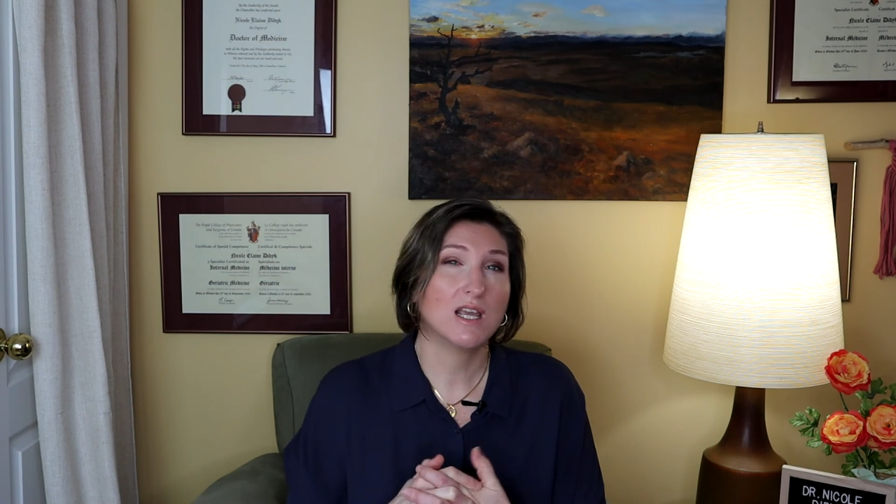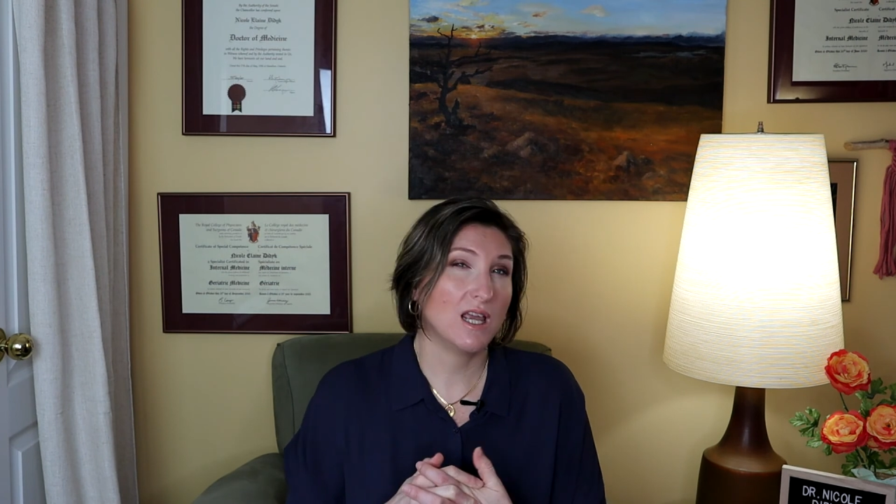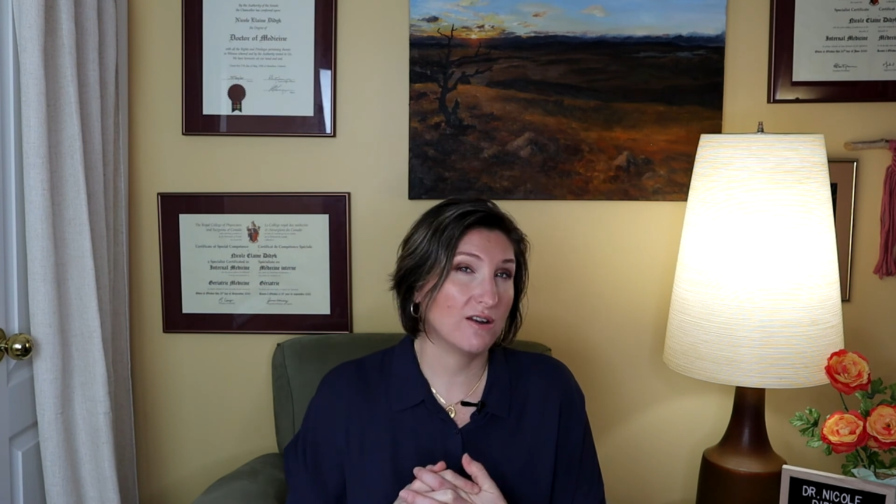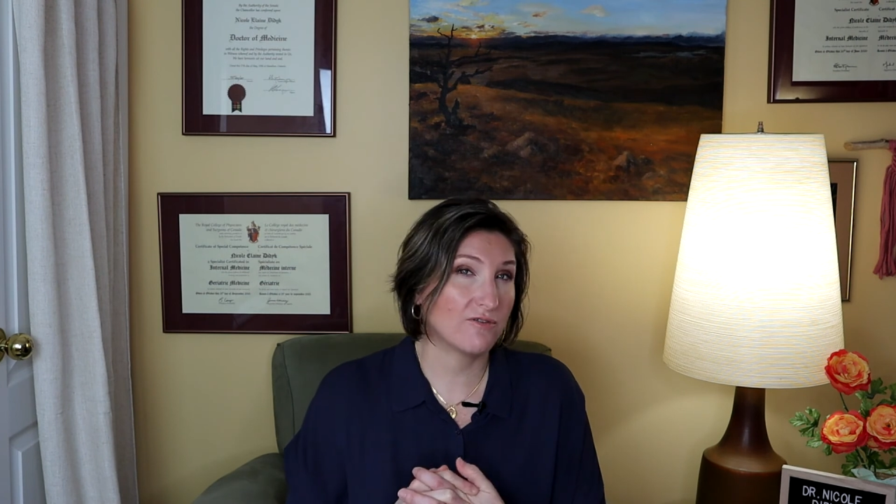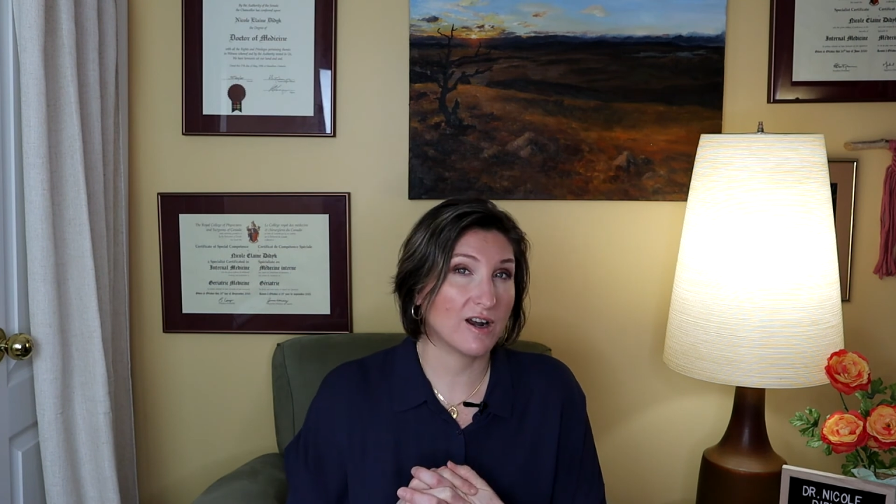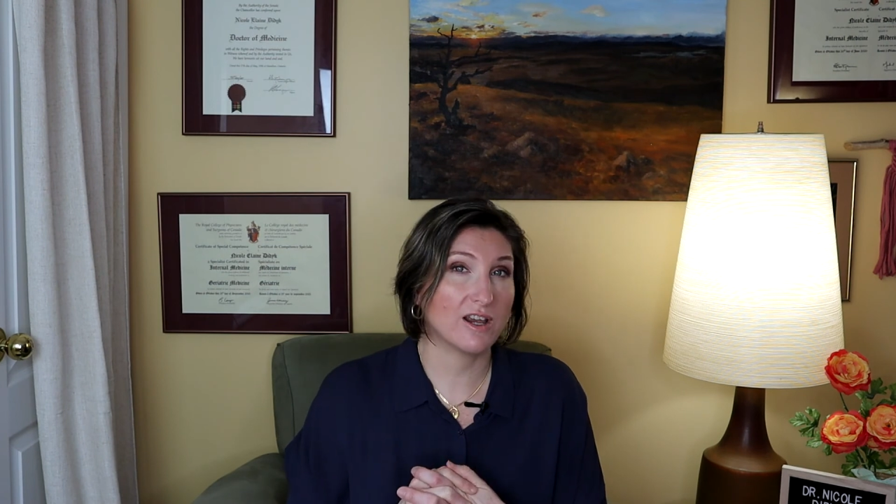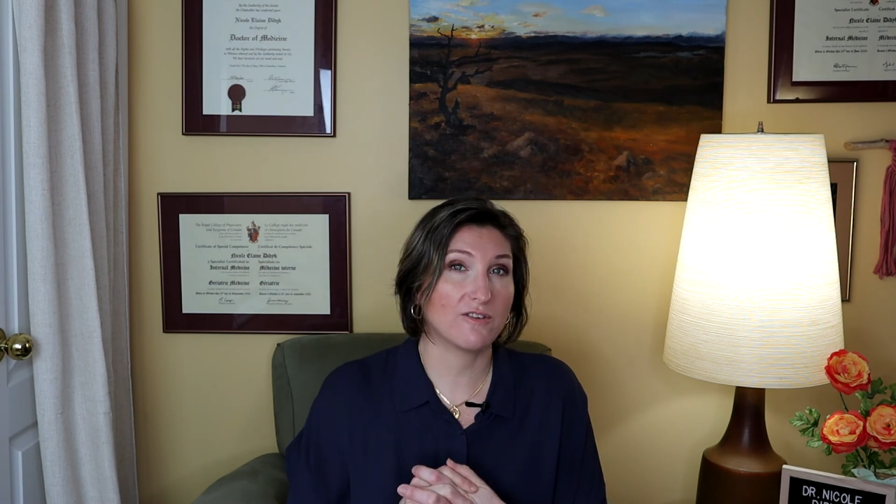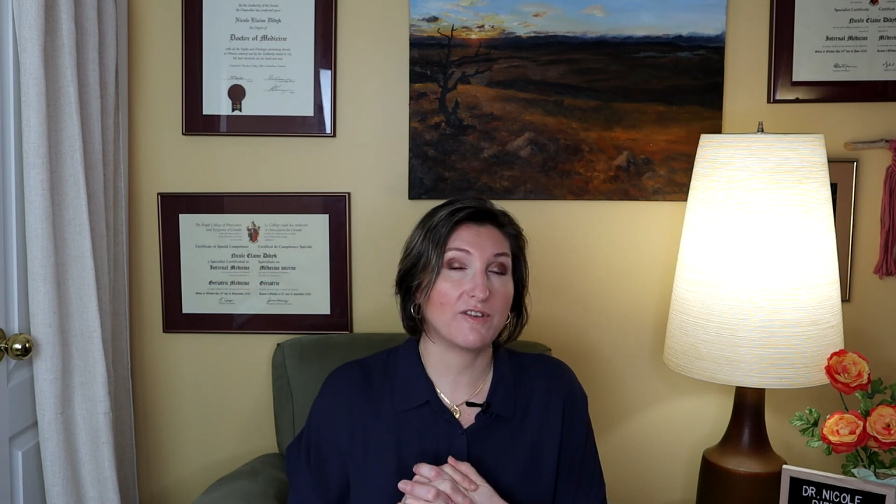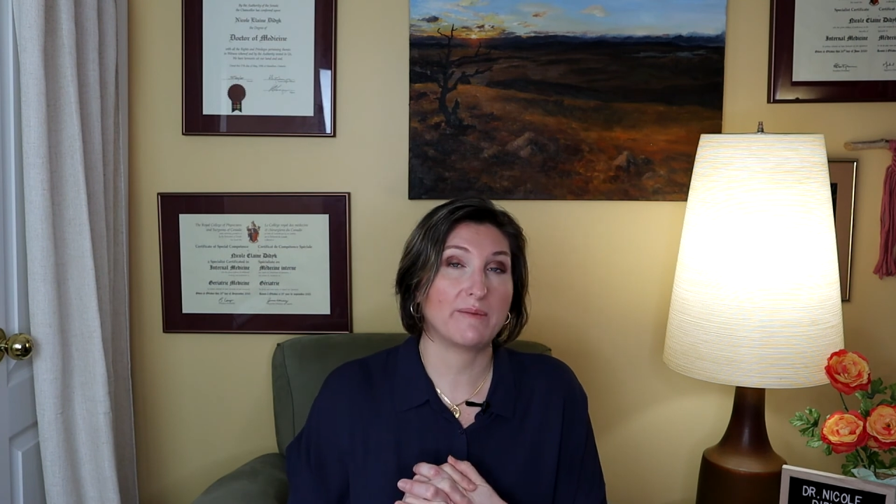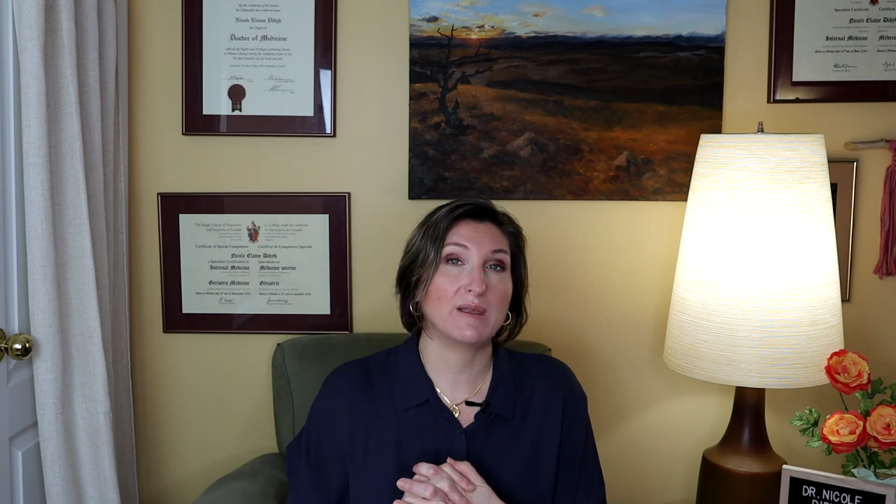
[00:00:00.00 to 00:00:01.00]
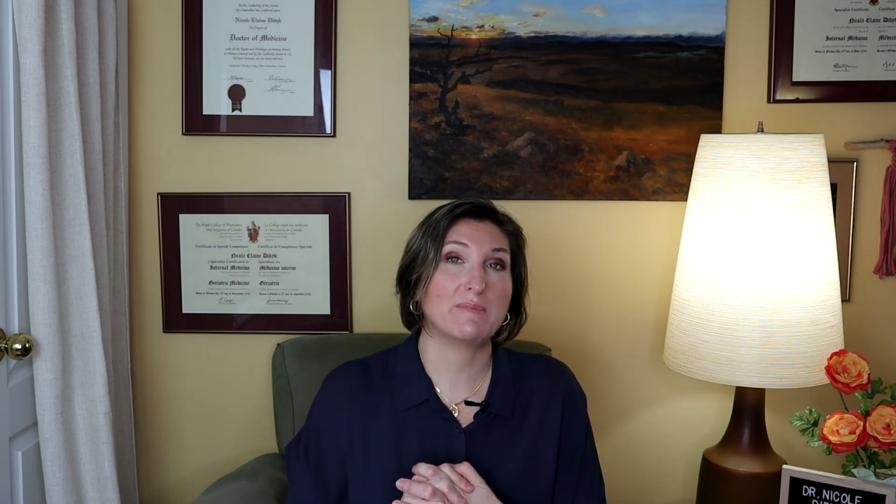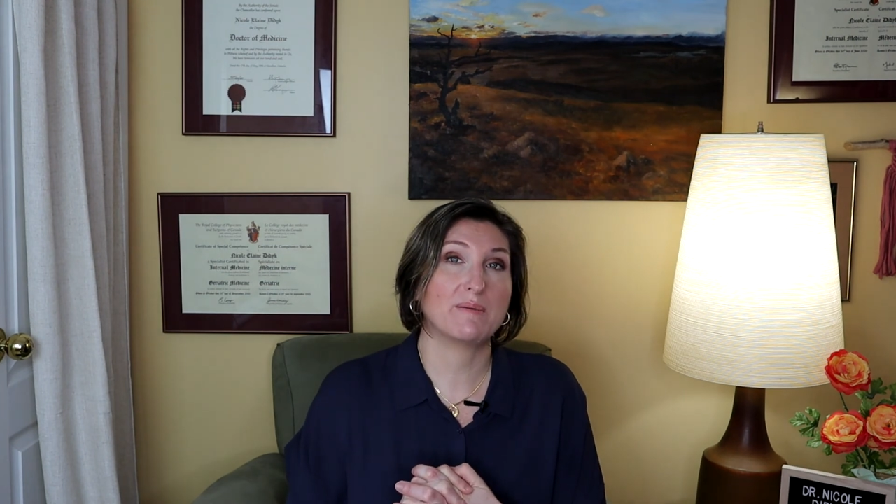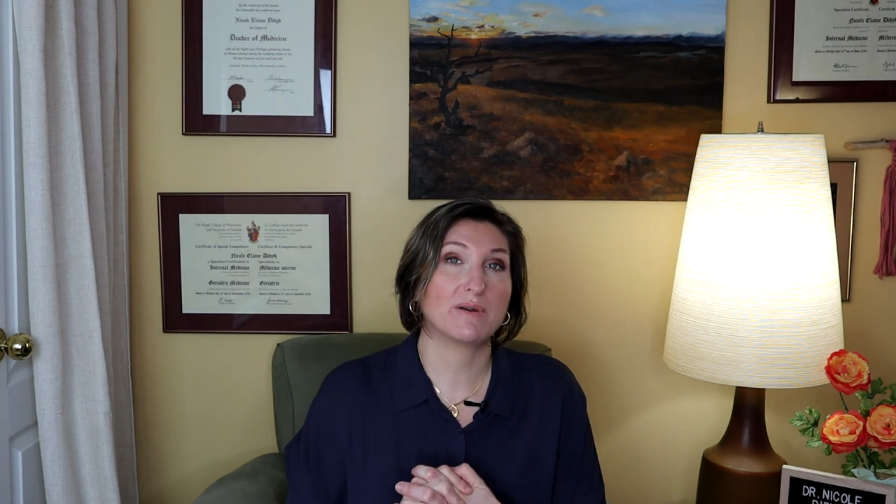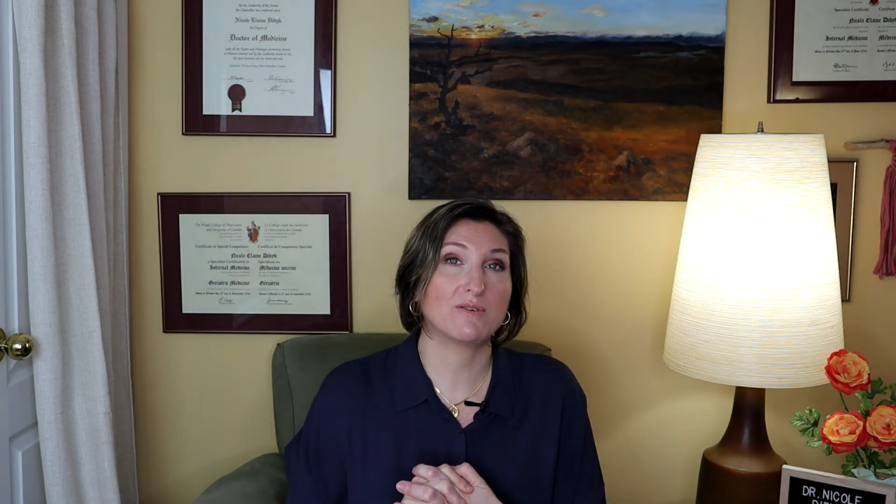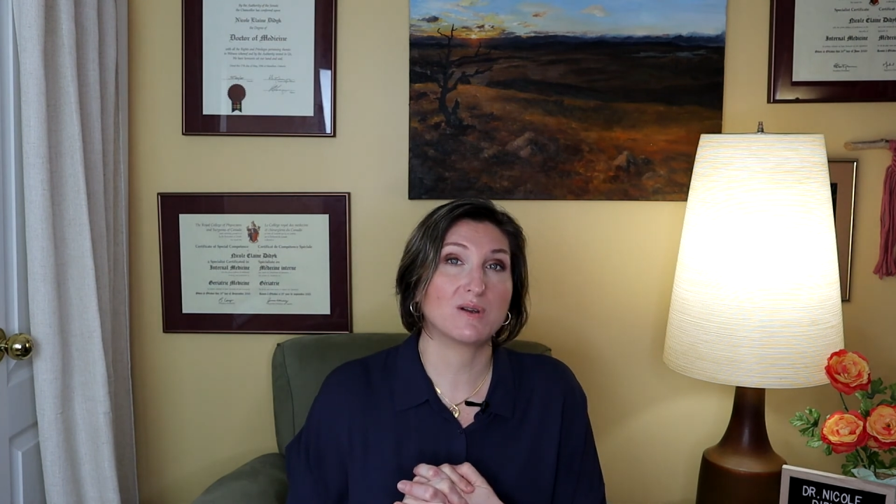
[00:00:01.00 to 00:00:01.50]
in front of your family member,